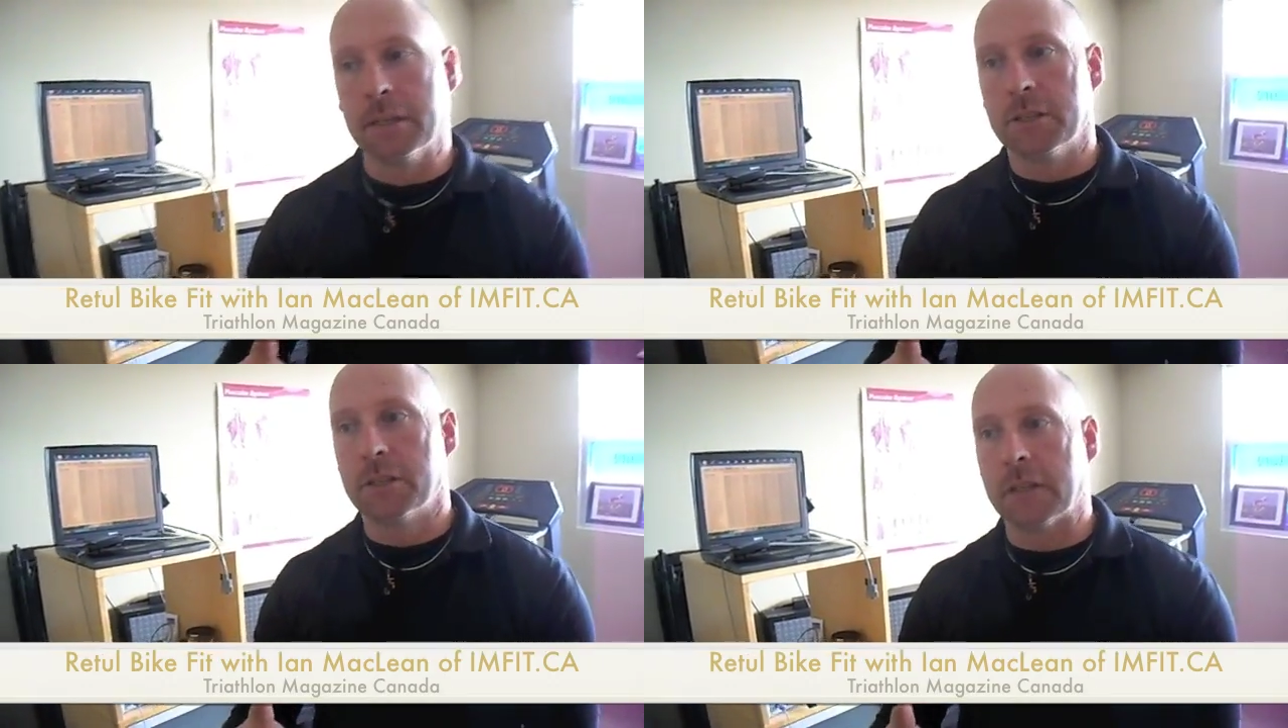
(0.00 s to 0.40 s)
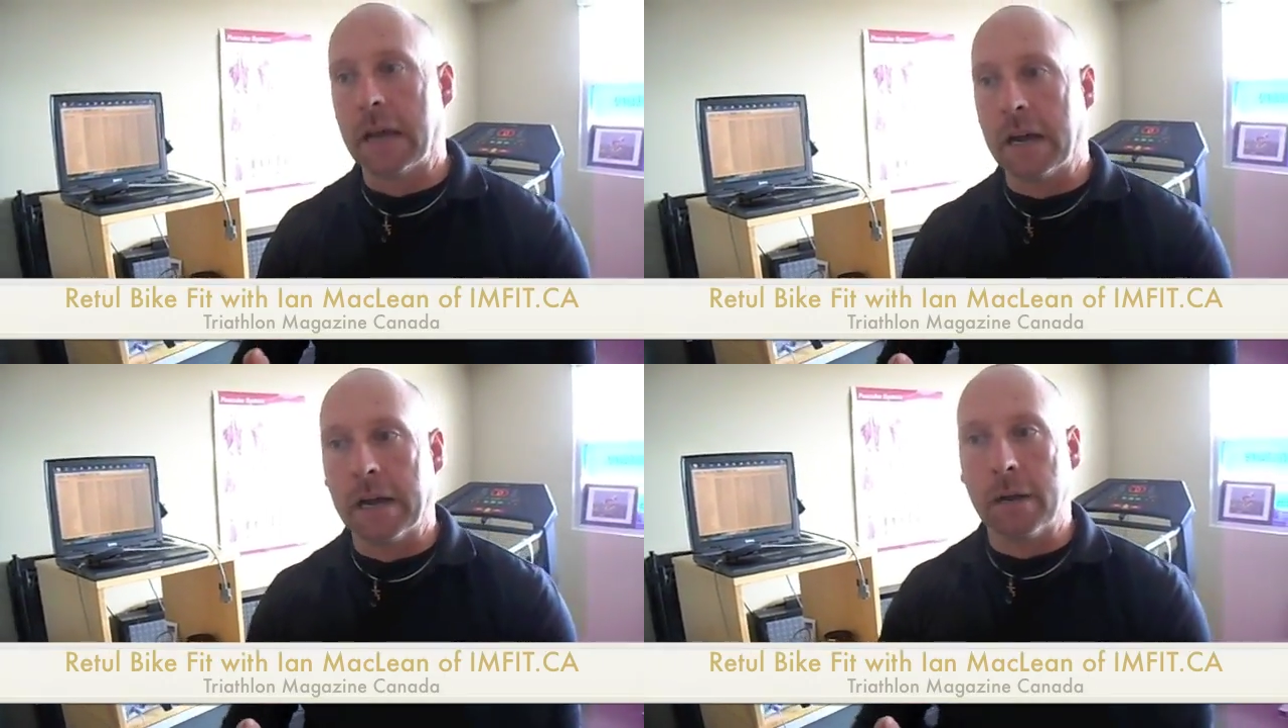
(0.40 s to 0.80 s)
because
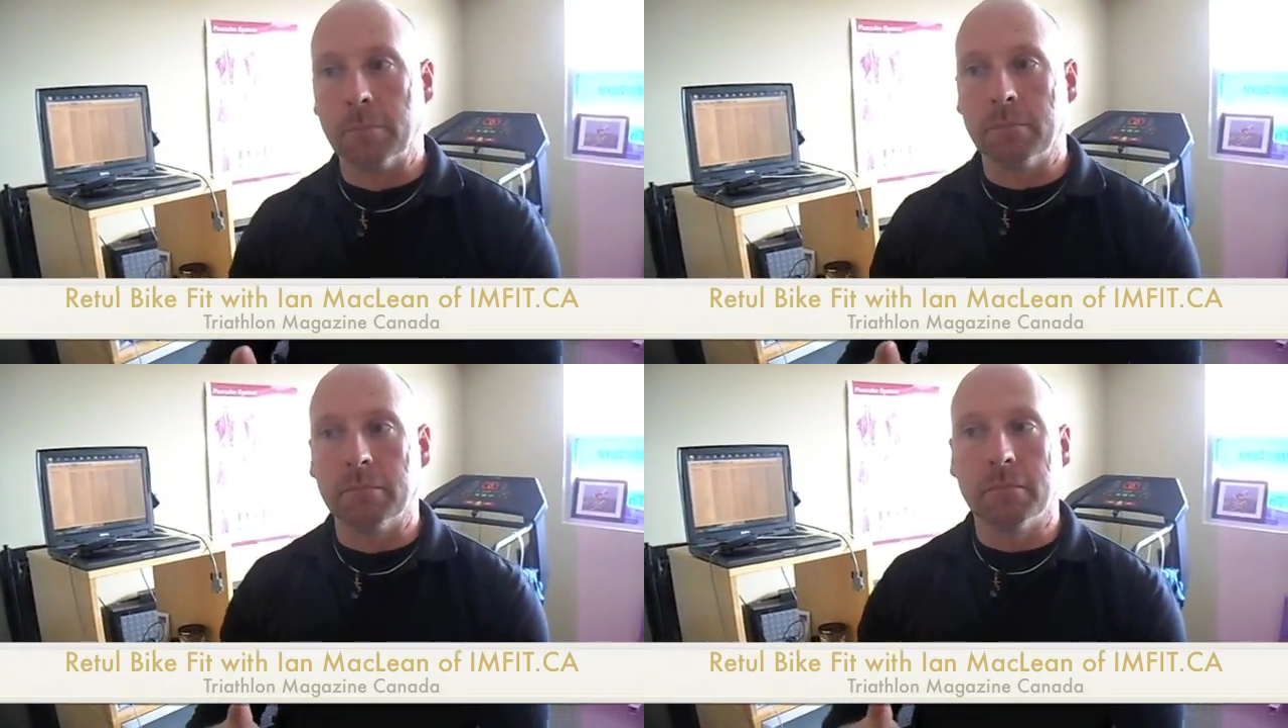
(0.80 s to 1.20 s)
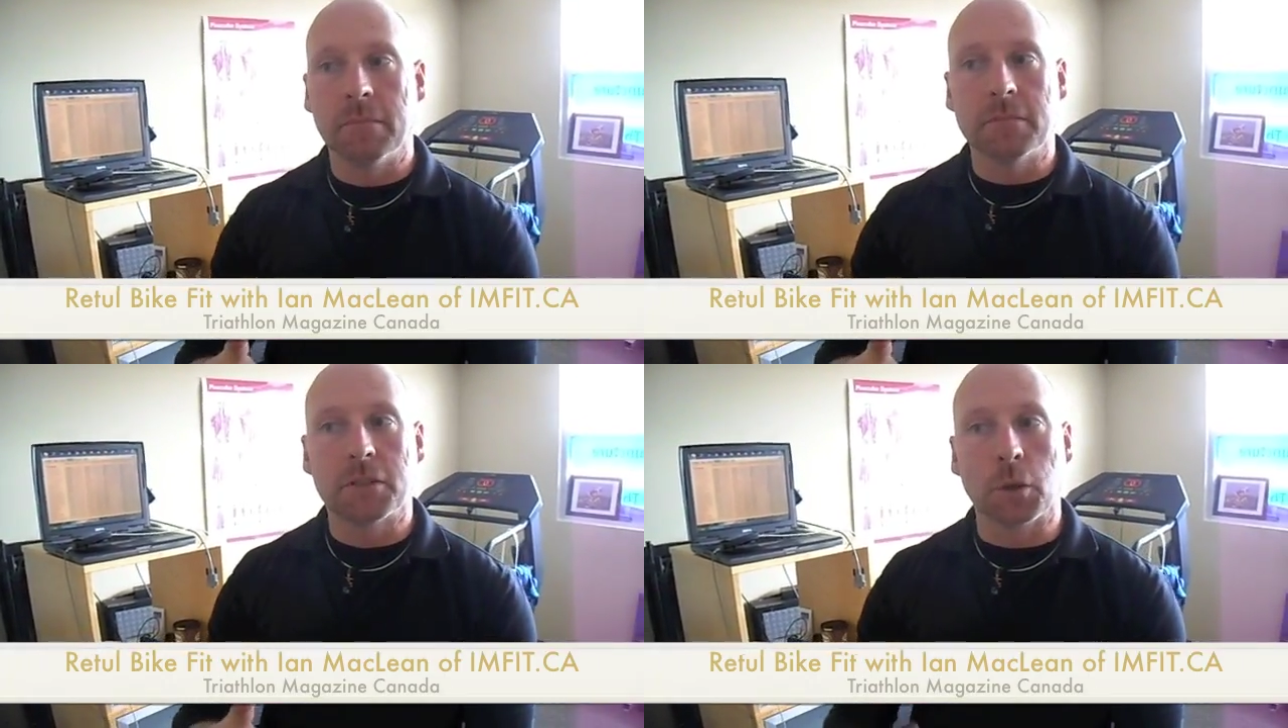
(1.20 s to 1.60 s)

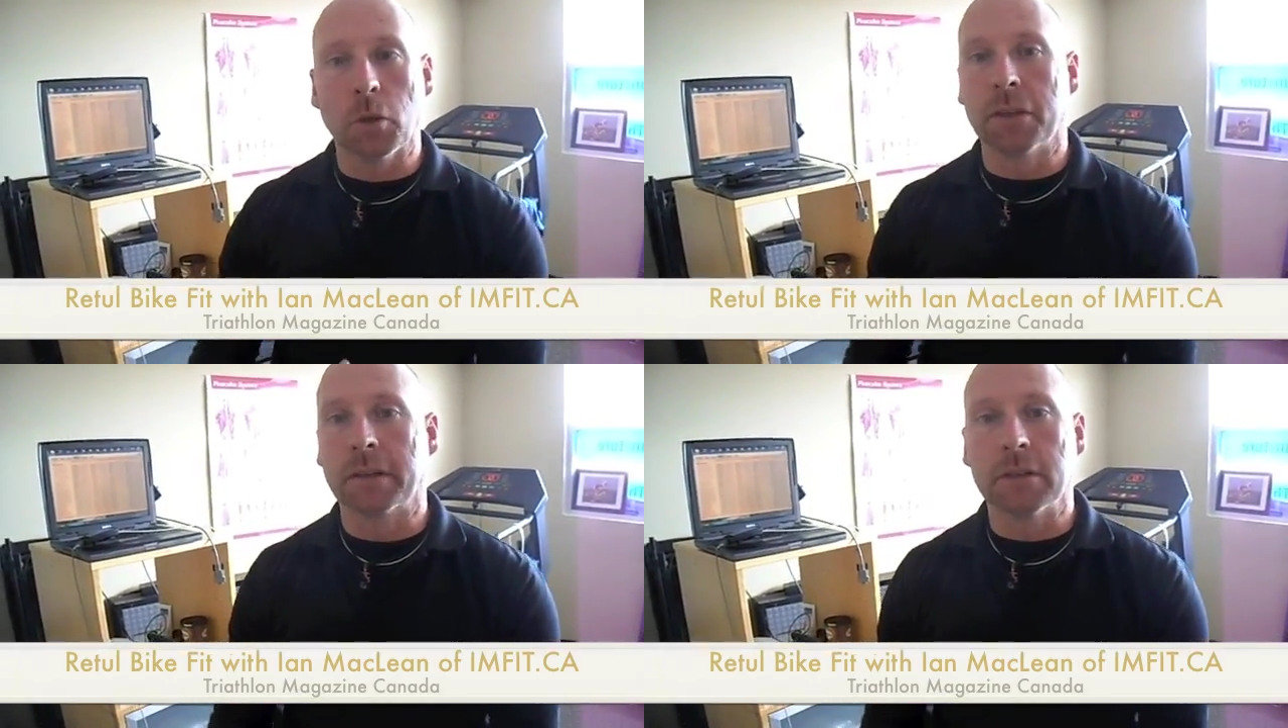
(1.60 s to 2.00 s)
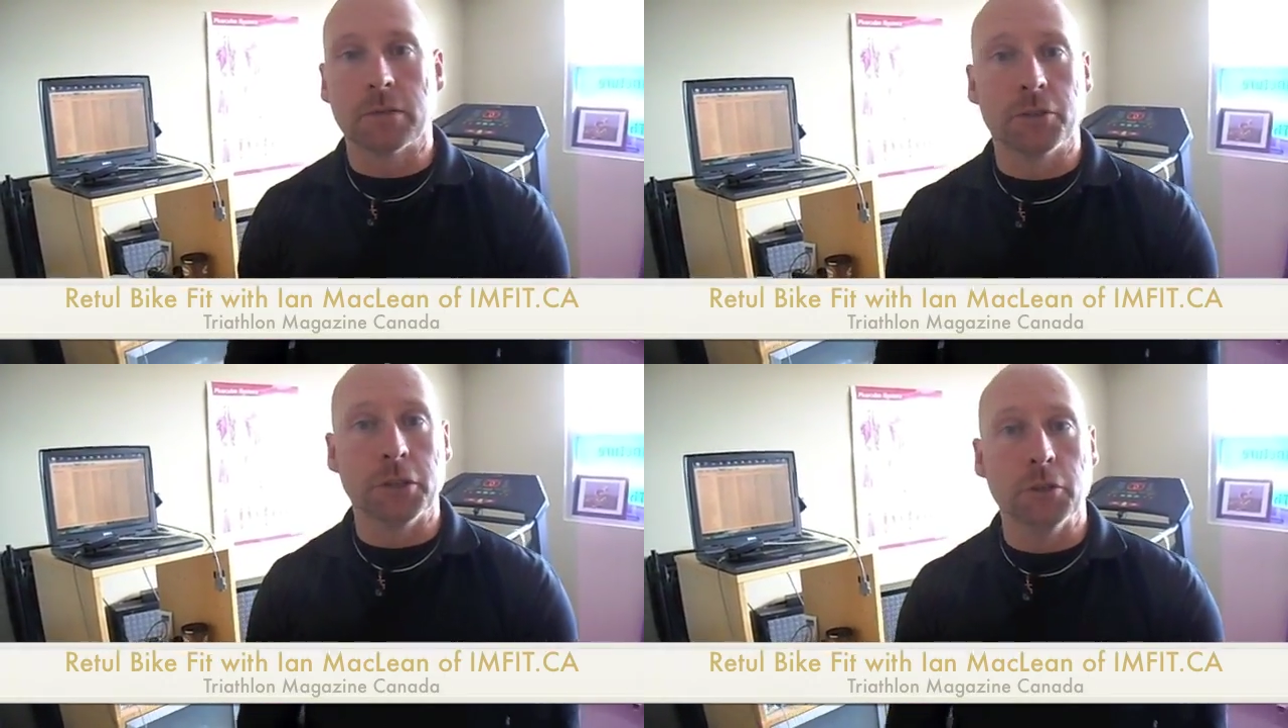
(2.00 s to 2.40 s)
sole
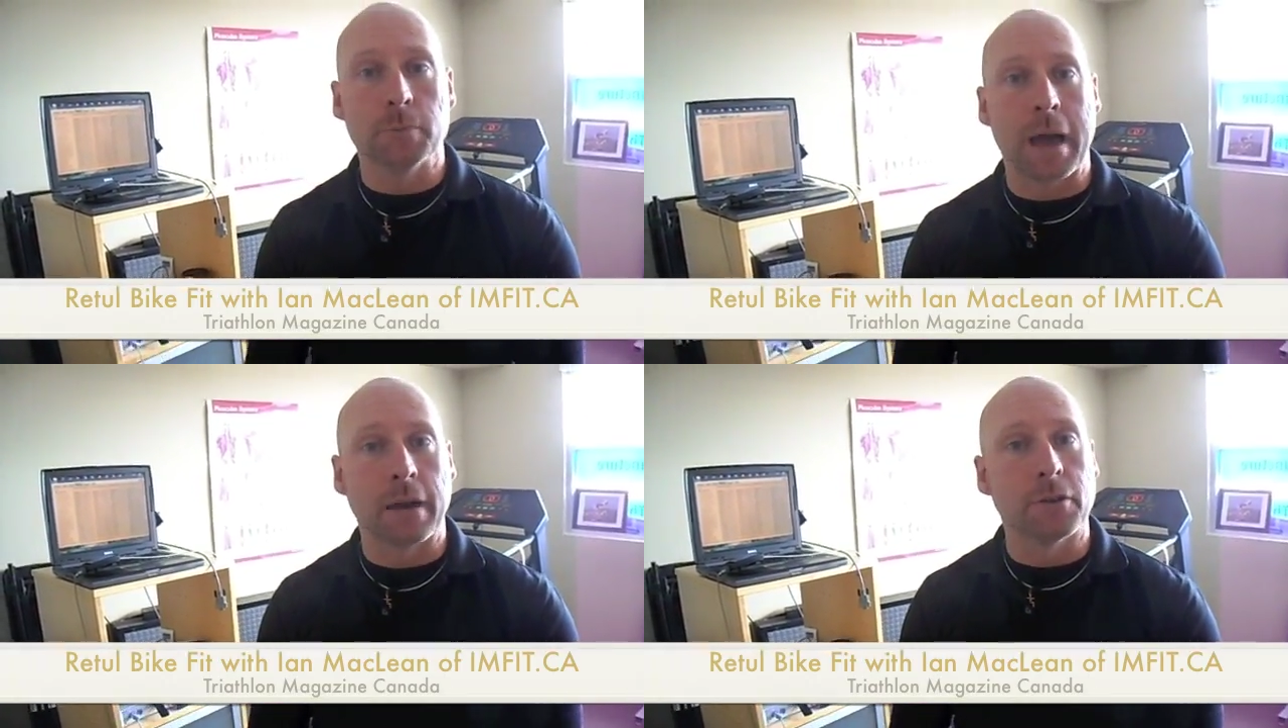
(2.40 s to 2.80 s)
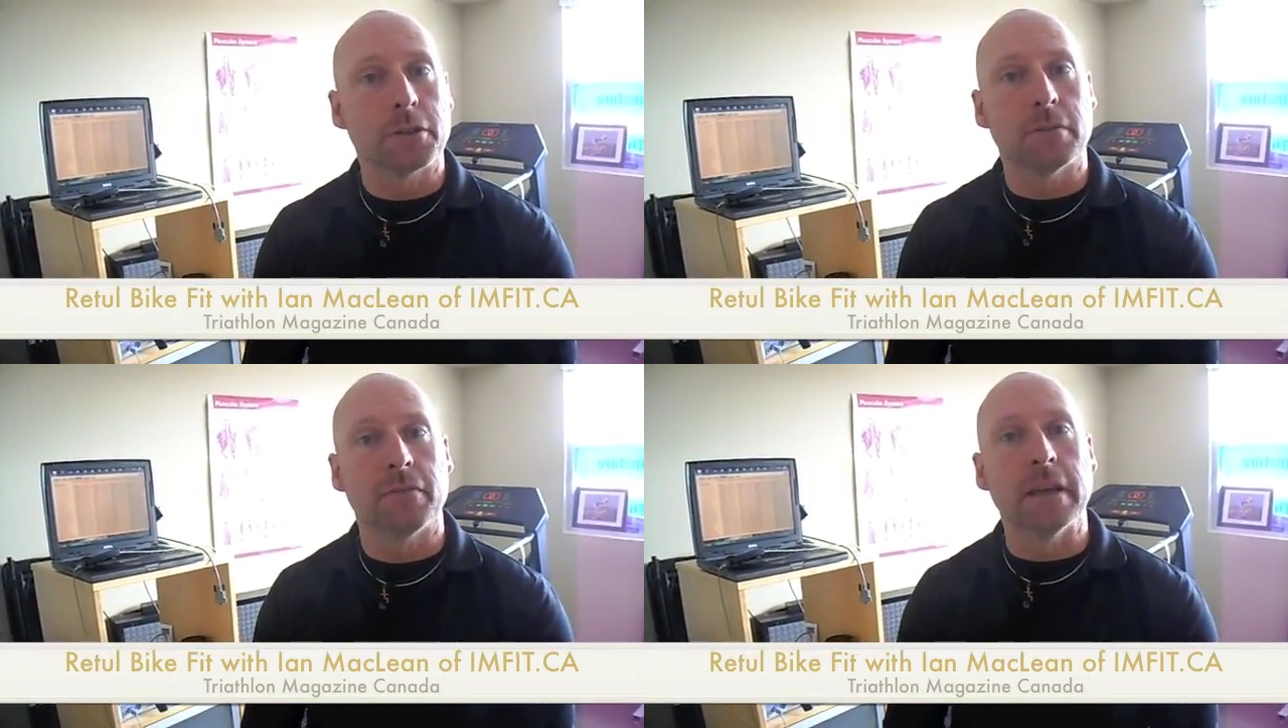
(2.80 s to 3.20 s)
thickness of shoes
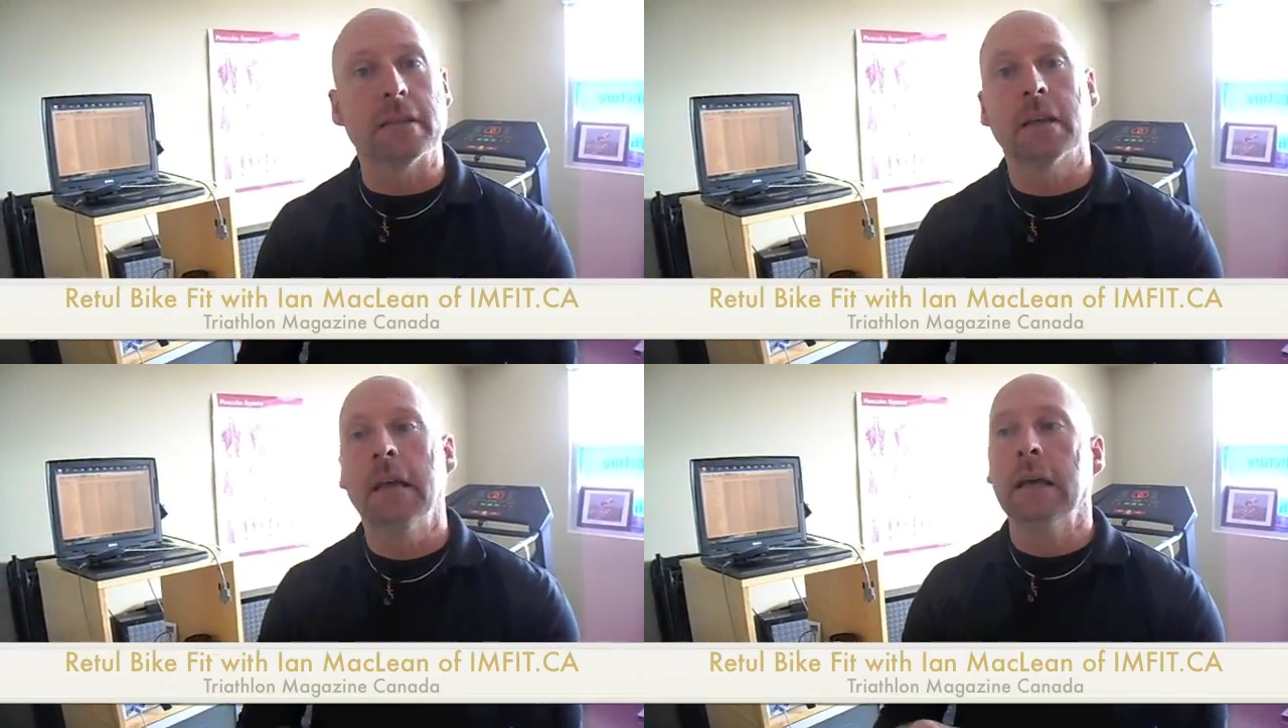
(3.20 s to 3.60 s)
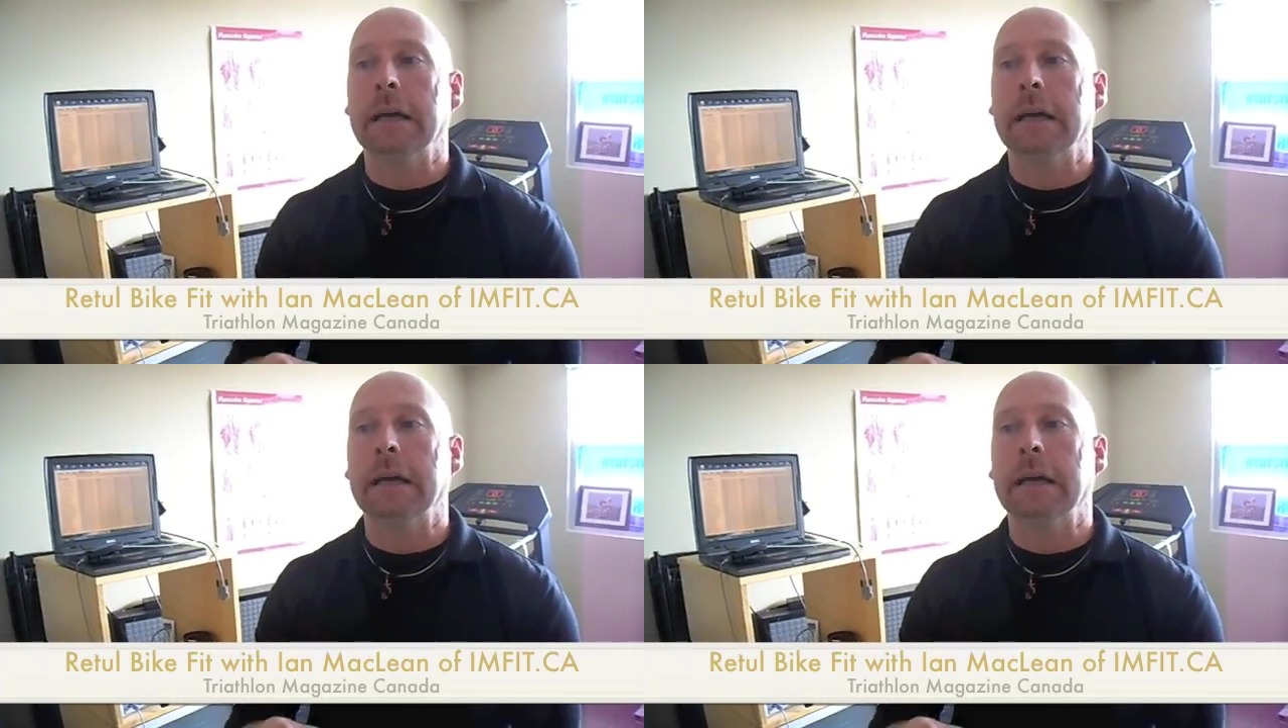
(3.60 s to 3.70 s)
matters to fit.